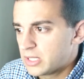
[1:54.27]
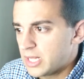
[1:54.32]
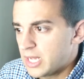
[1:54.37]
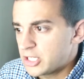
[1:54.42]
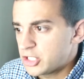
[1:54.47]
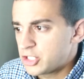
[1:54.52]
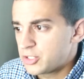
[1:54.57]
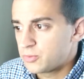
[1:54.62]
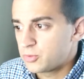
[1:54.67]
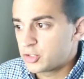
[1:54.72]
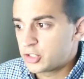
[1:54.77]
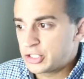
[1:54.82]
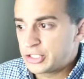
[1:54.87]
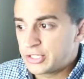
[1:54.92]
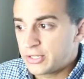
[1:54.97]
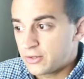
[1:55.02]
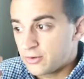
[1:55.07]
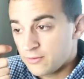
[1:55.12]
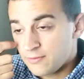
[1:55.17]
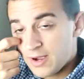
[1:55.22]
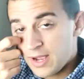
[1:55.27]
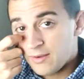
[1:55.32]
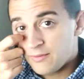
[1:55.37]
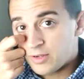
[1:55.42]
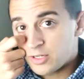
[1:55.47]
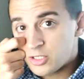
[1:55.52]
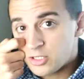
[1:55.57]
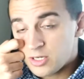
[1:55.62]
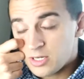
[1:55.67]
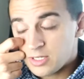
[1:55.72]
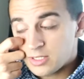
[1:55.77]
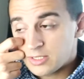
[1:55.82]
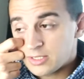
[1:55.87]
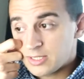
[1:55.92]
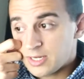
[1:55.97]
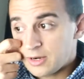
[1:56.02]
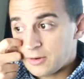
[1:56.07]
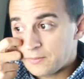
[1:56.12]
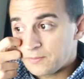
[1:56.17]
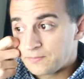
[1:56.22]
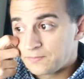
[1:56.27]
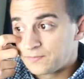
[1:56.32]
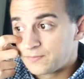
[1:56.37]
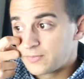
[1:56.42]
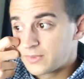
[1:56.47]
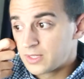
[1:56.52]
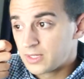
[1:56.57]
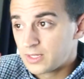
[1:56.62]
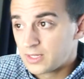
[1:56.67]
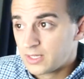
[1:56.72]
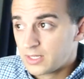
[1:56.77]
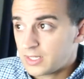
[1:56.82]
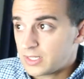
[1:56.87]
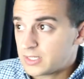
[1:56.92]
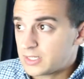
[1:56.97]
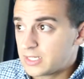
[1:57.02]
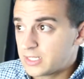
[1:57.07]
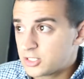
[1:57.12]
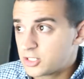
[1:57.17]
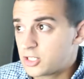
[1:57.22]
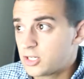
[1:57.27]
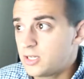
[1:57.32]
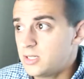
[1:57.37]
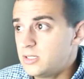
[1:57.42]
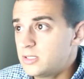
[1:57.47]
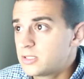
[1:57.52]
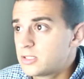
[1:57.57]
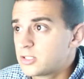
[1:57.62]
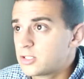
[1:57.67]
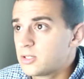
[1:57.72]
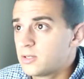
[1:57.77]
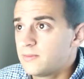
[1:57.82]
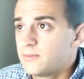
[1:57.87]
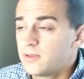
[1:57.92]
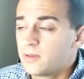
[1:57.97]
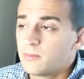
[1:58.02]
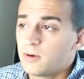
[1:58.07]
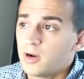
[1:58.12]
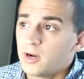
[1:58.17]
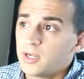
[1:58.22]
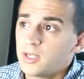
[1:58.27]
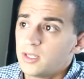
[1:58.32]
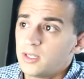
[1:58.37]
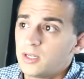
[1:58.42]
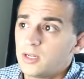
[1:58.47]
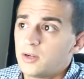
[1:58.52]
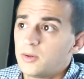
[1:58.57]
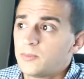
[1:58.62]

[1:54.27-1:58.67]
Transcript: Last year was just under 500, so that's good. It's good for the market.